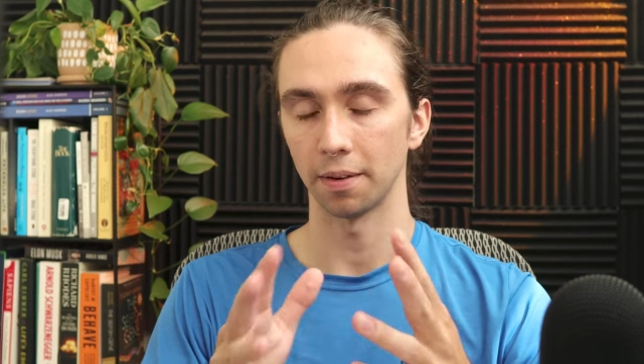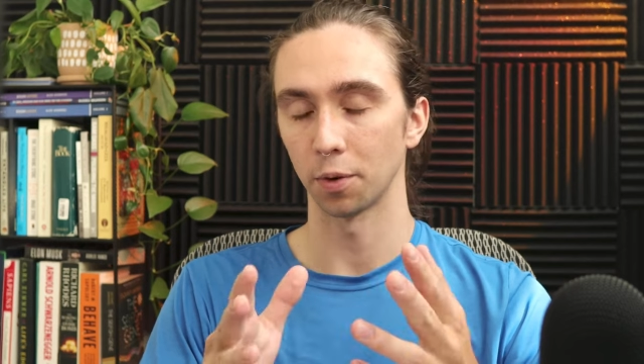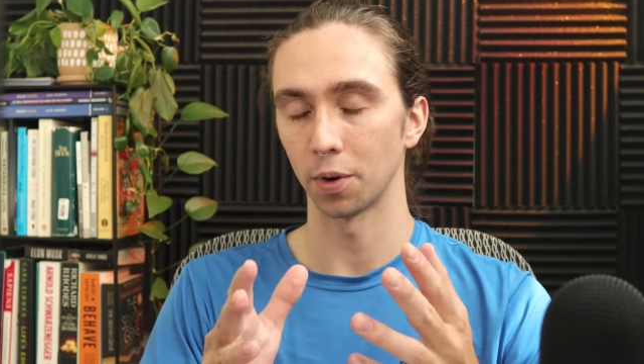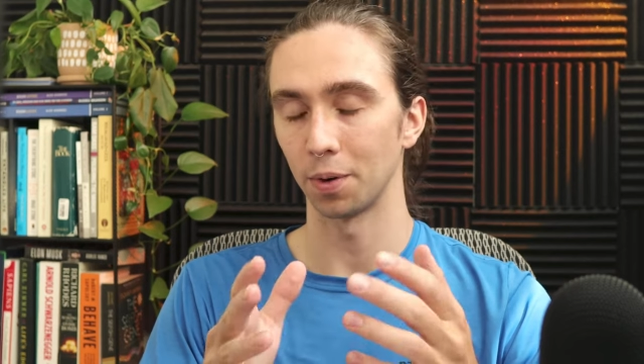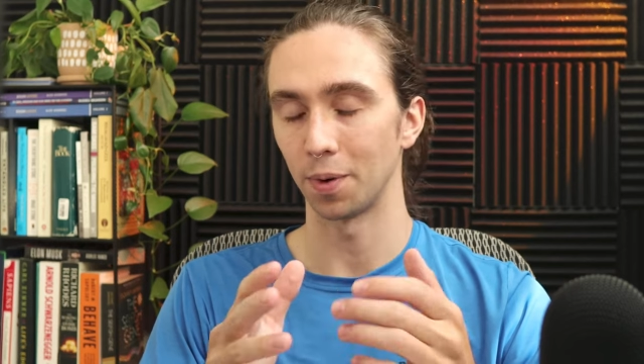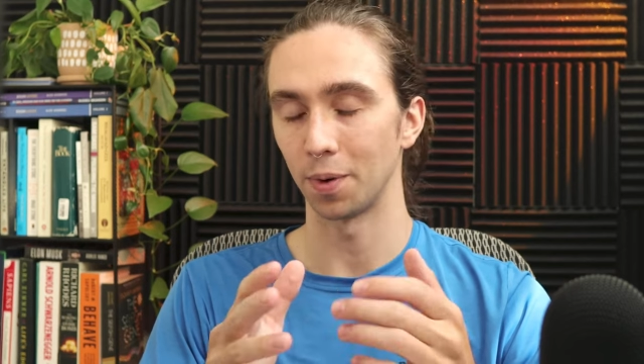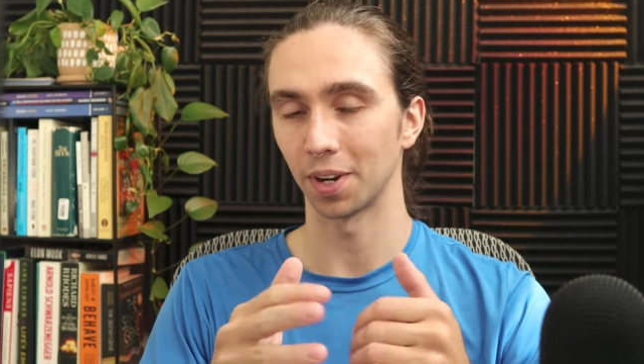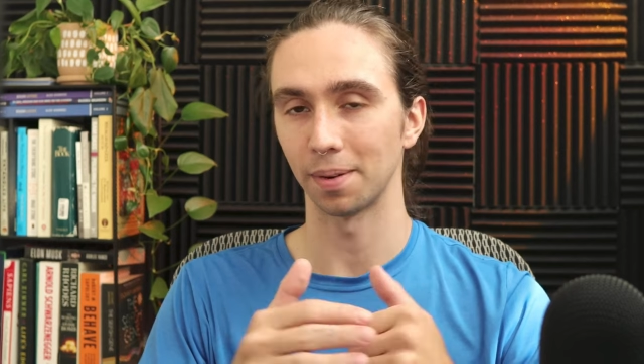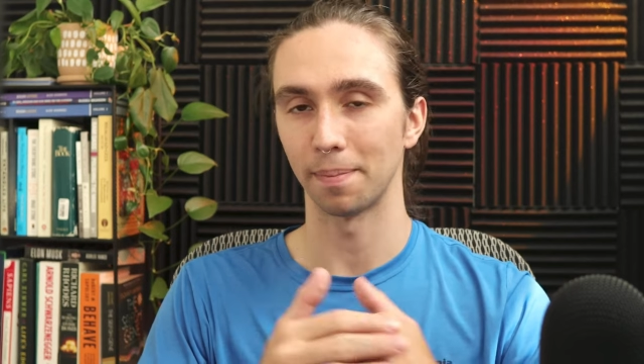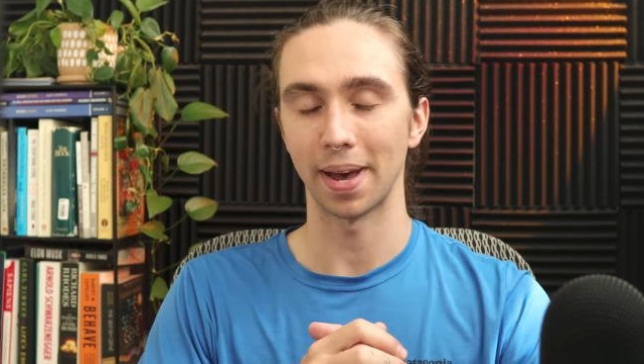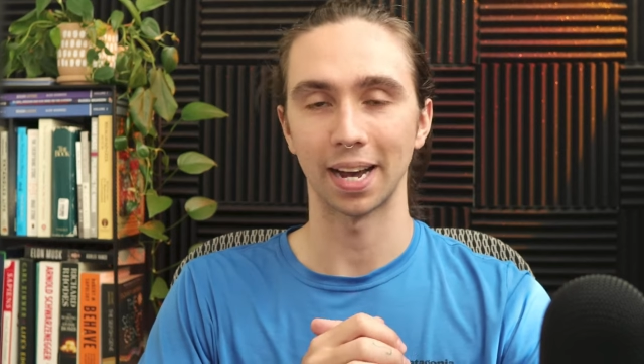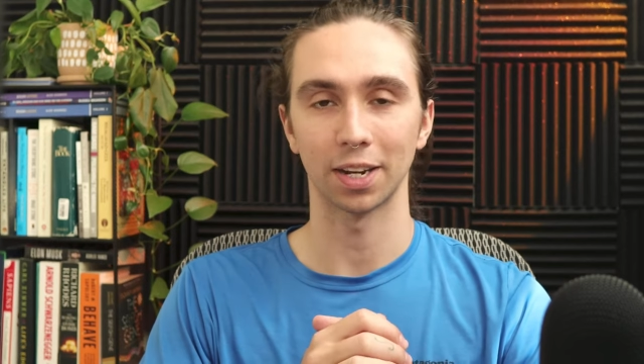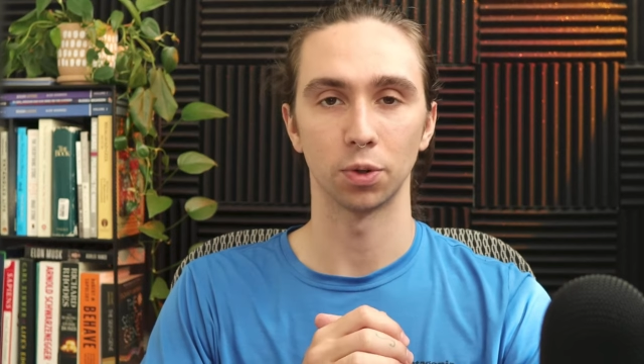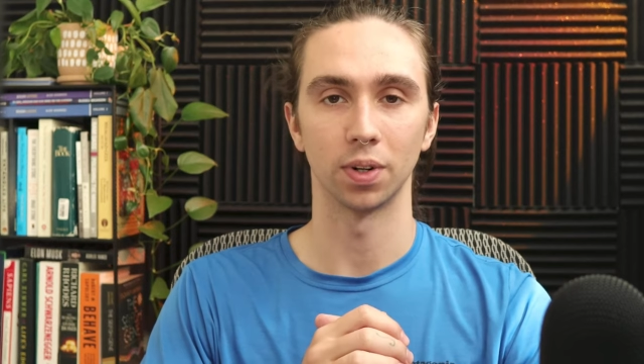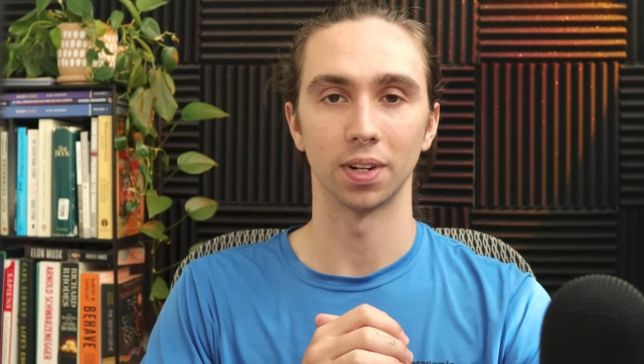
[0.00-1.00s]
everyone, welcome
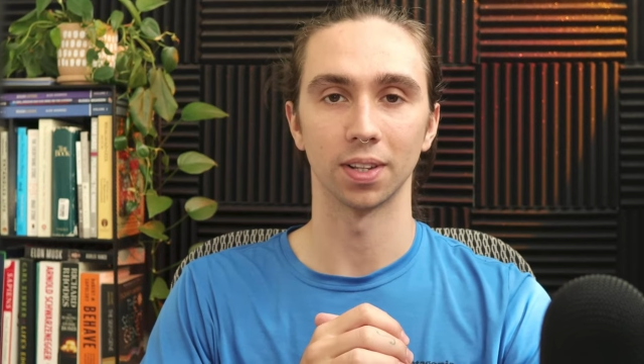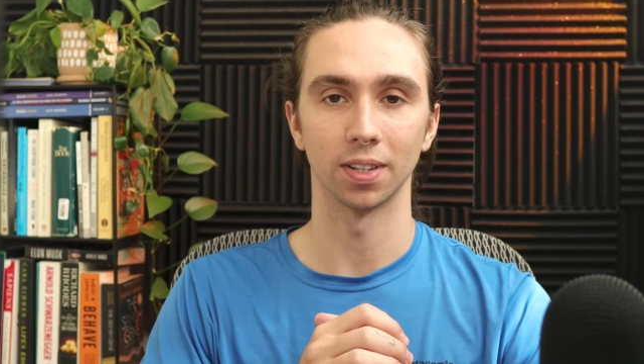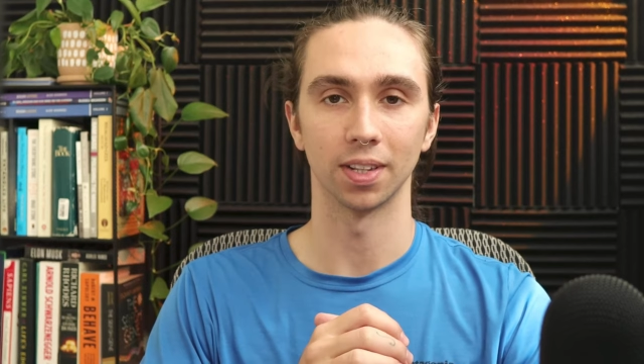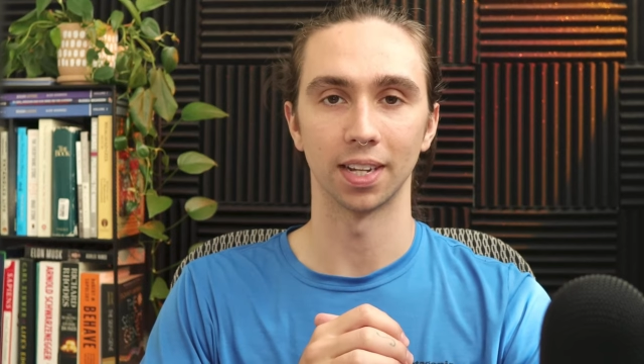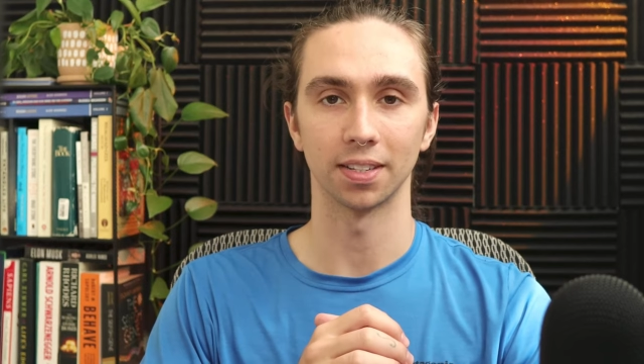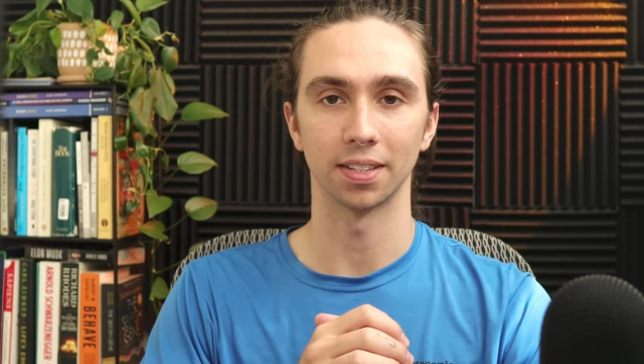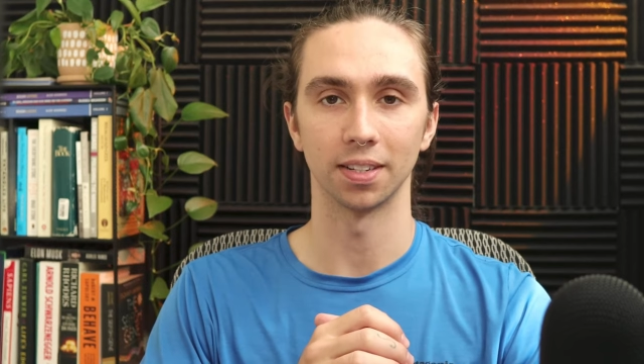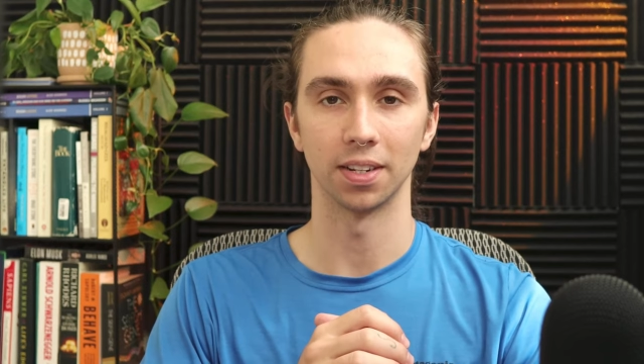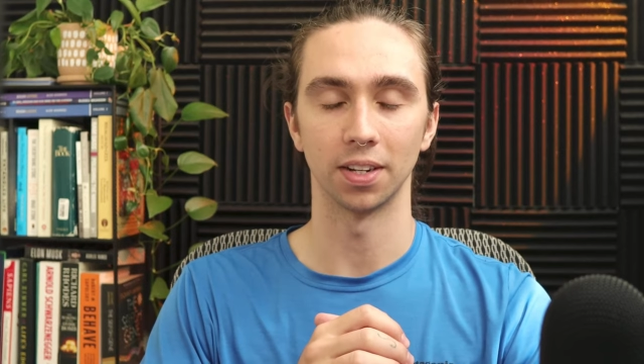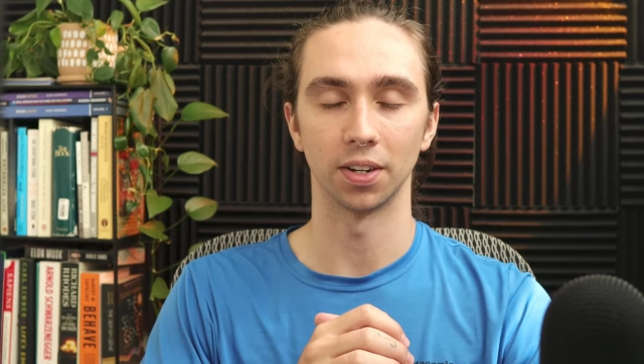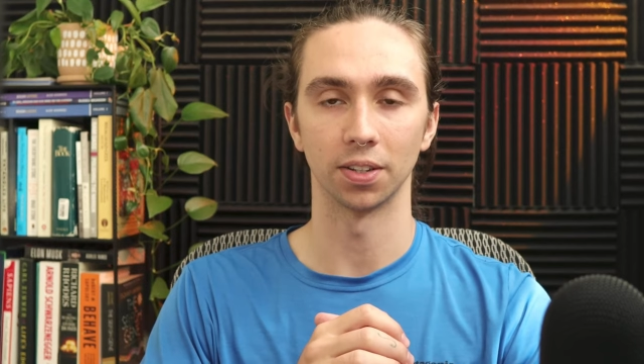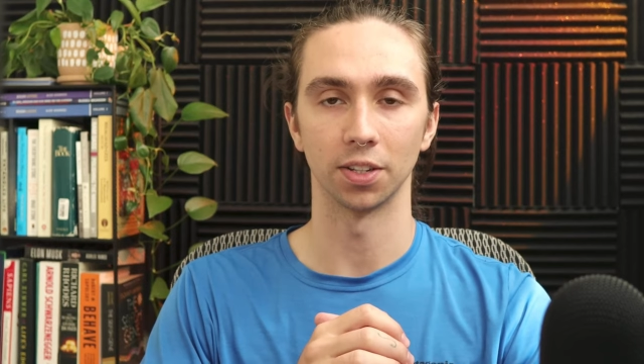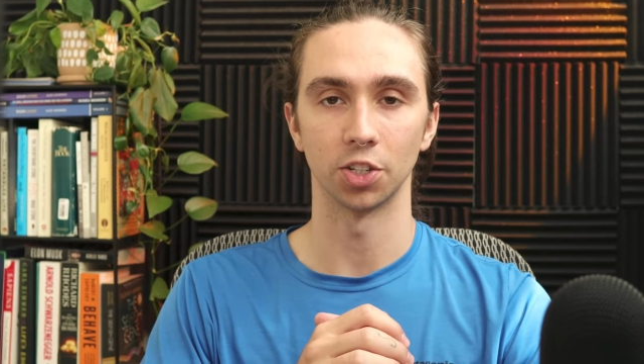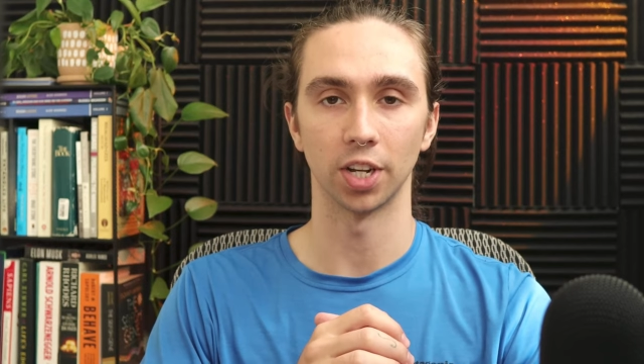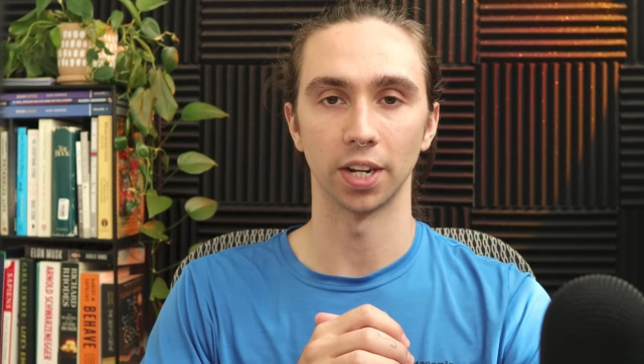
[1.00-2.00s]
back to another lesson here
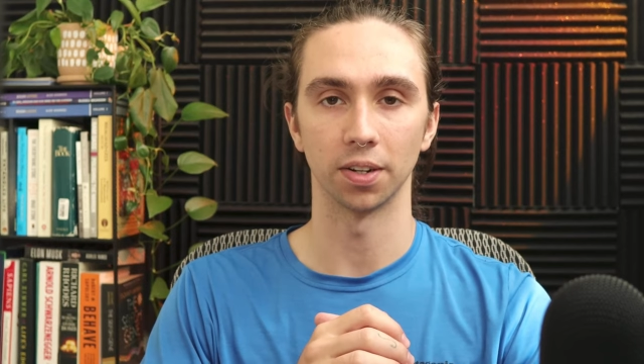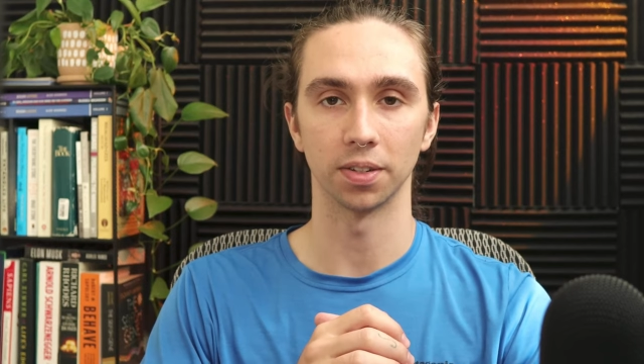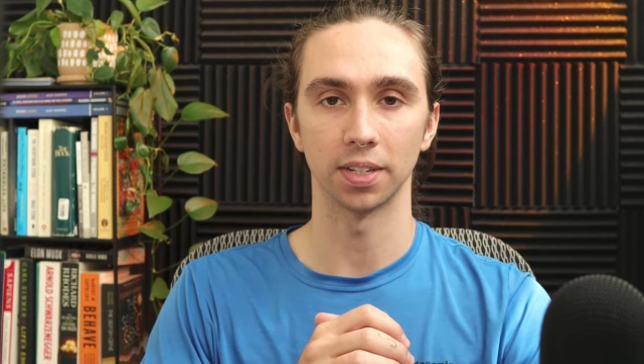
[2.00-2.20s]
on the channel.